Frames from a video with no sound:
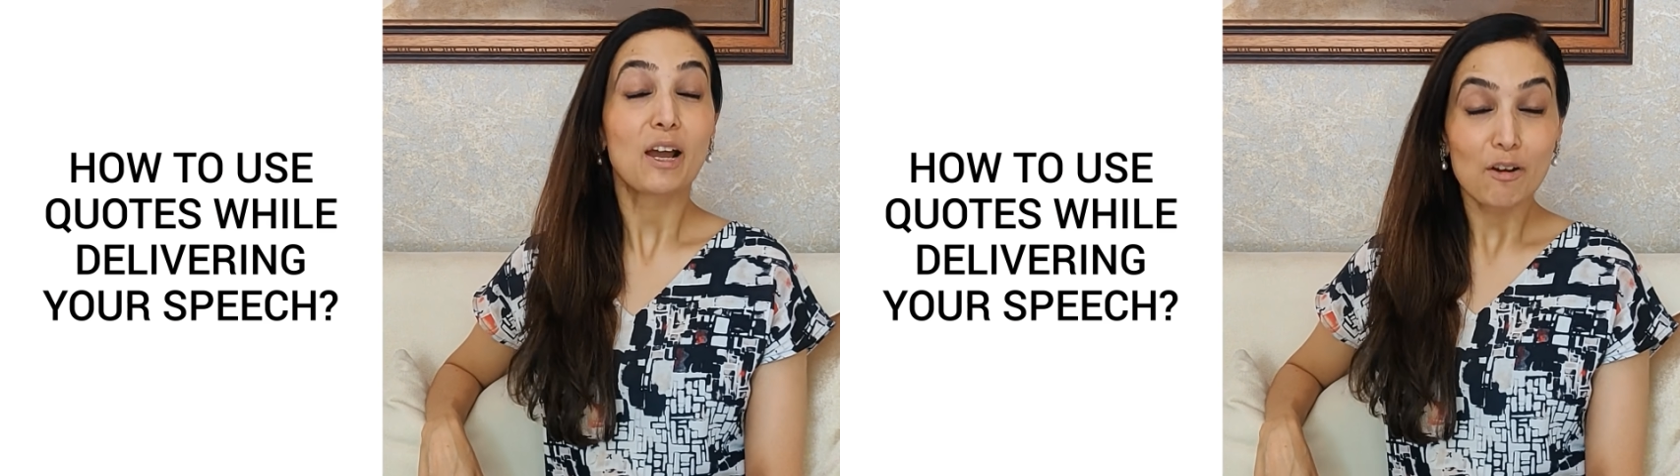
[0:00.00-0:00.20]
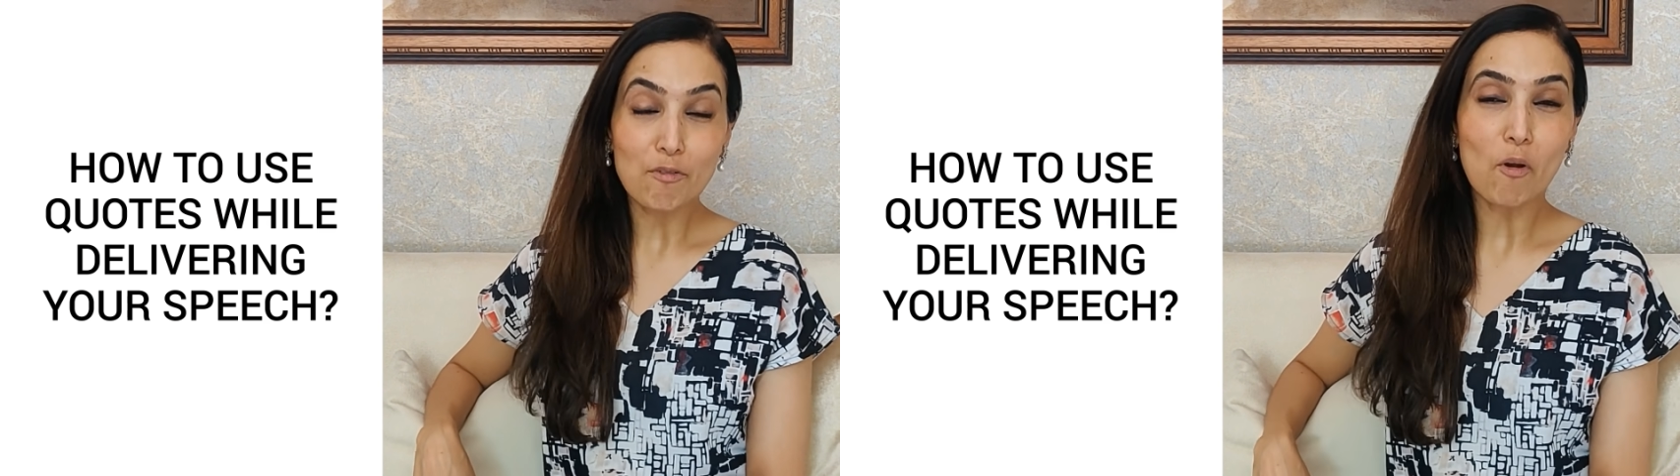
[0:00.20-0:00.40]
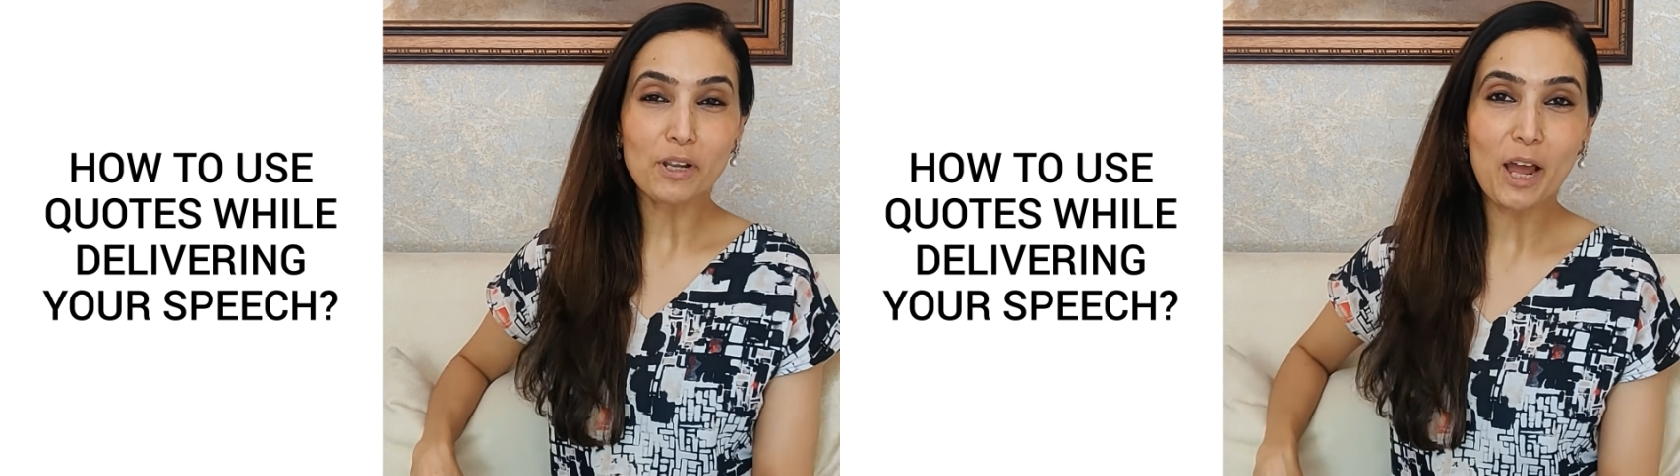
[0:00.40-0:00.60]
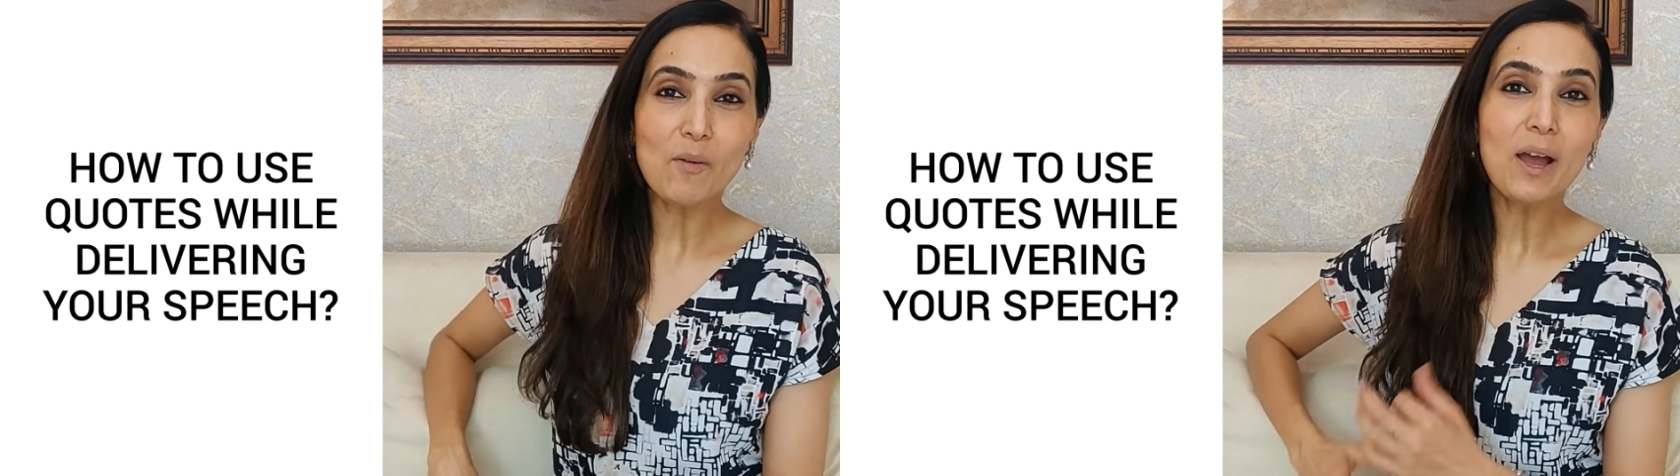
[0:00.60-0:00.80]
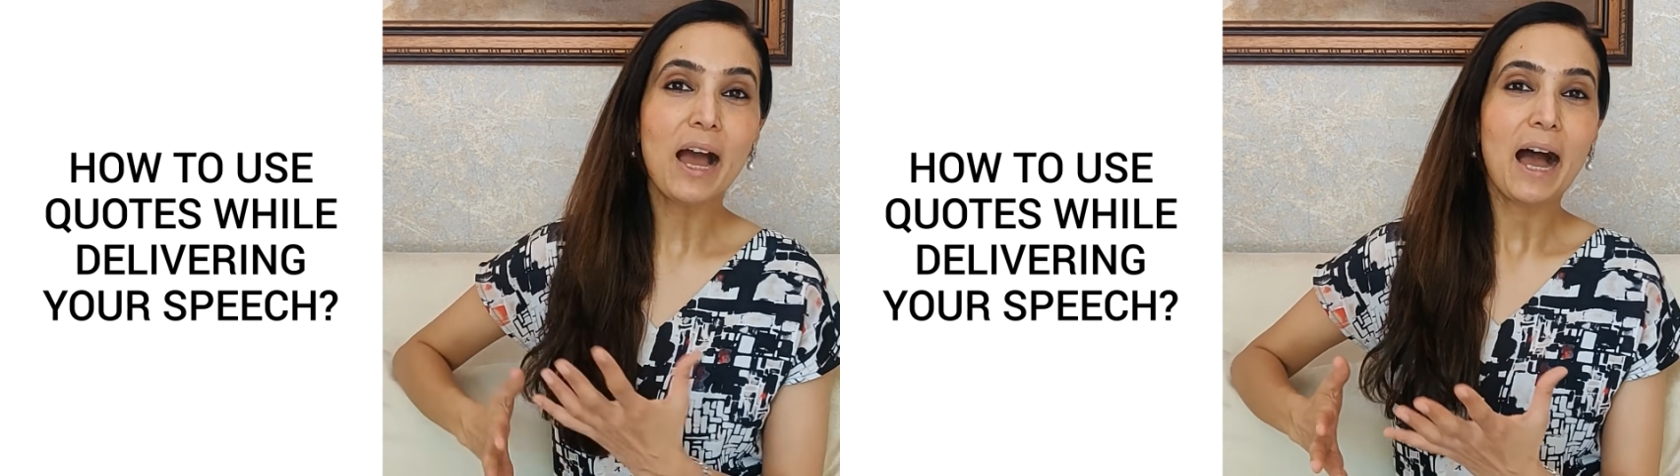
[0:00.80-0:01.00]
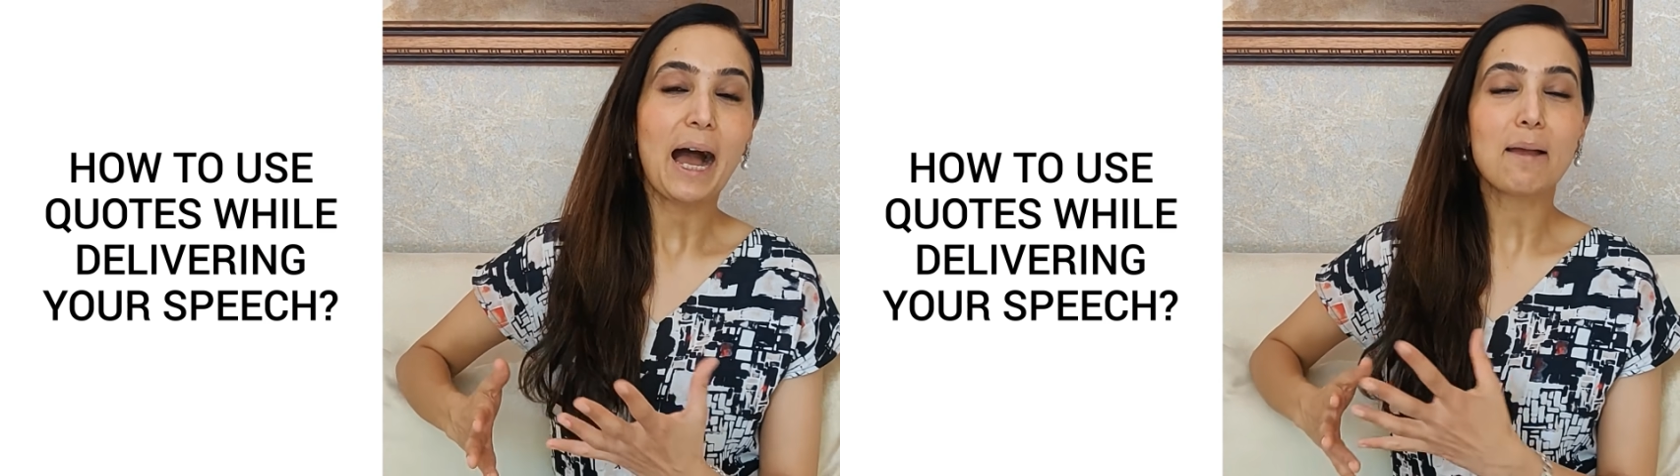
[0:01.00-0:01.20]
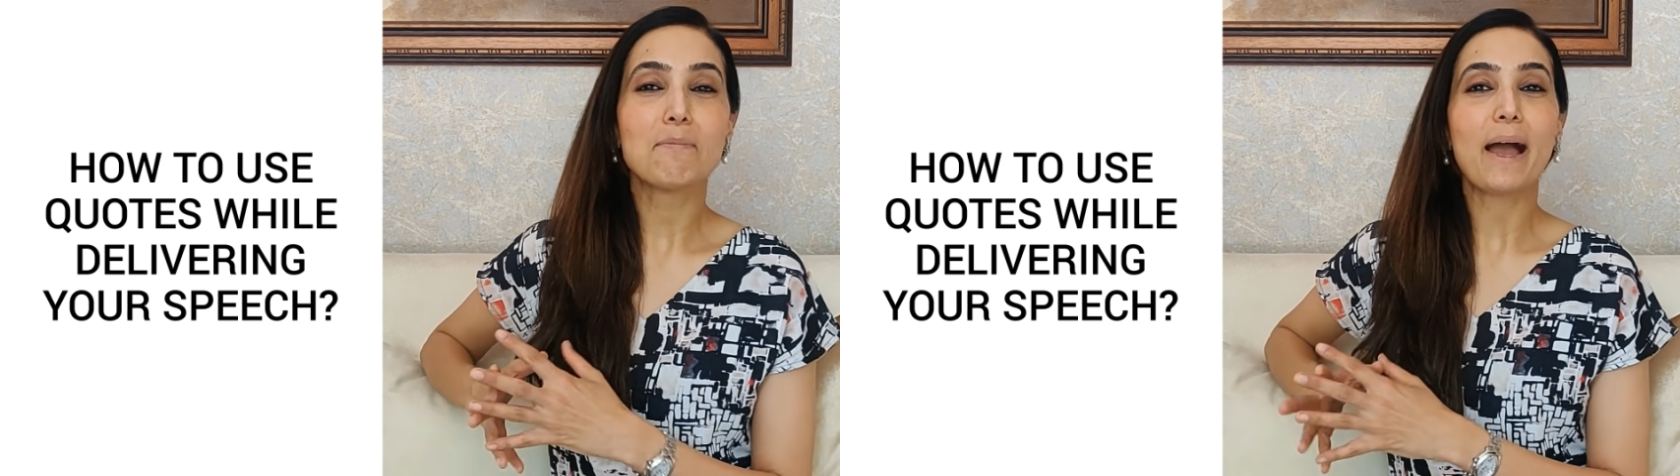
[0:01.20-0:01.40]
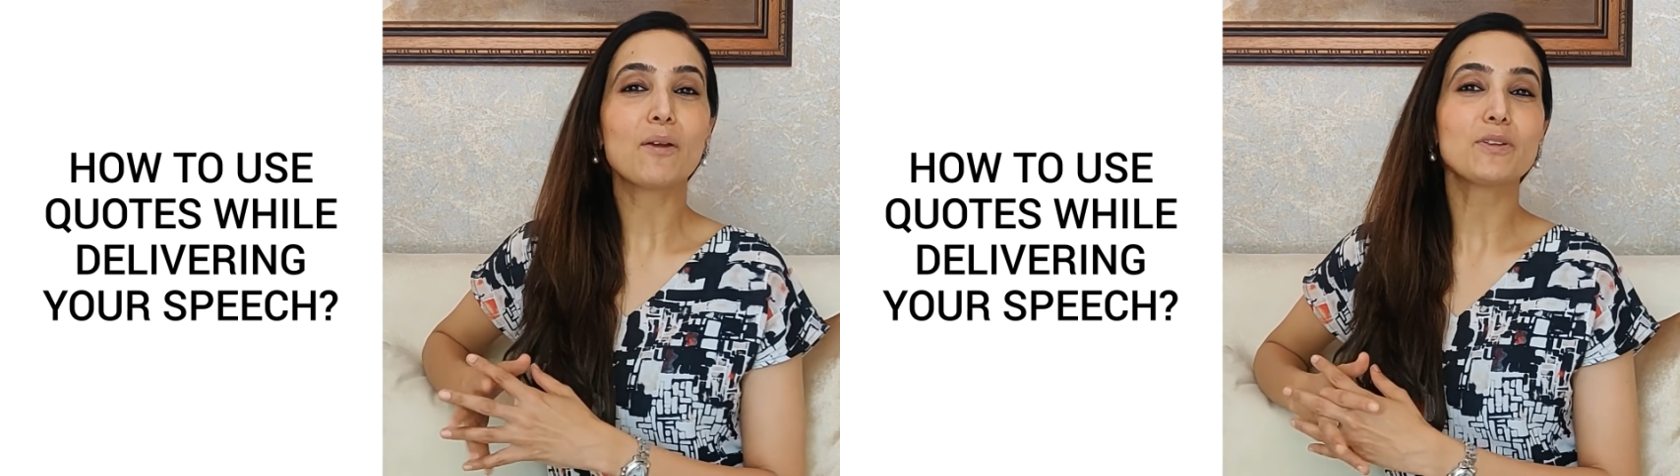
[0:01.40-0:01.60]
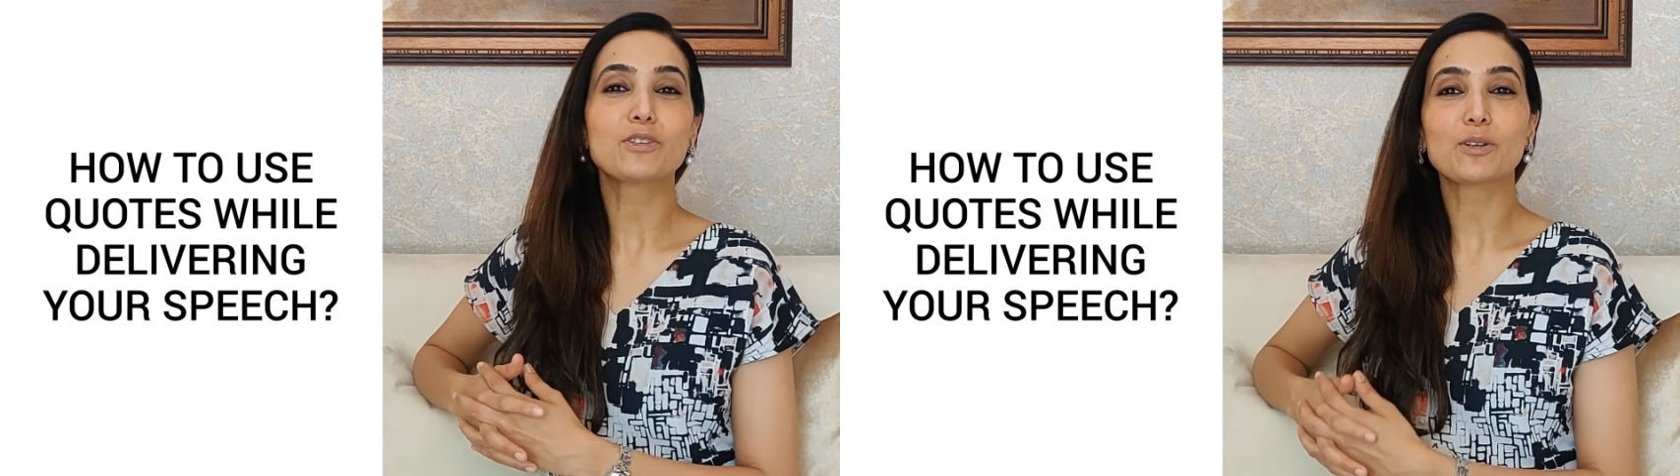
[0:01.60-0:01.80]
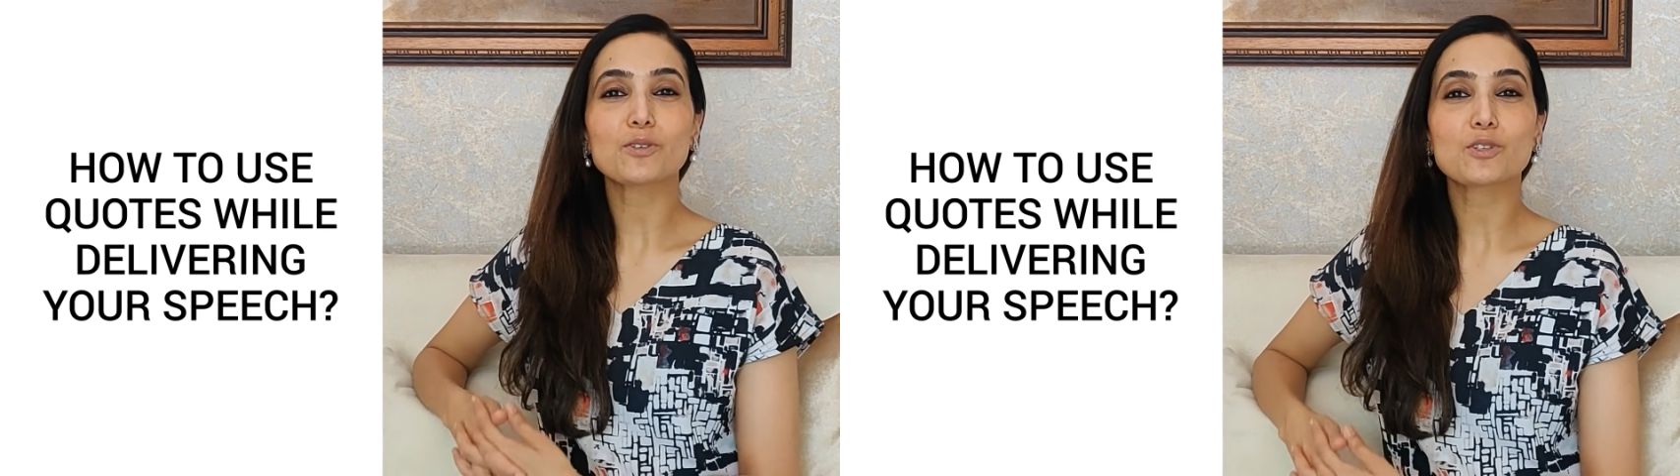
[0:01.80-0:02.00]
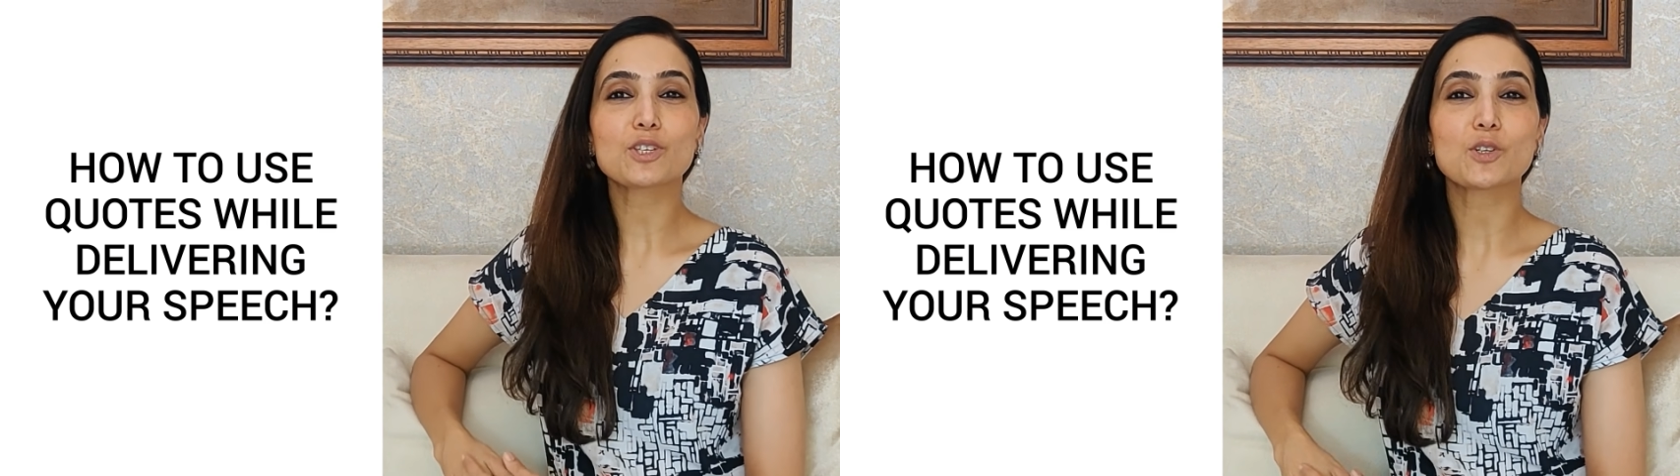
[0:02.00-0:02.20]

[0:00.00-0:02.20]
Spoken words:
For now, I'm back with solutions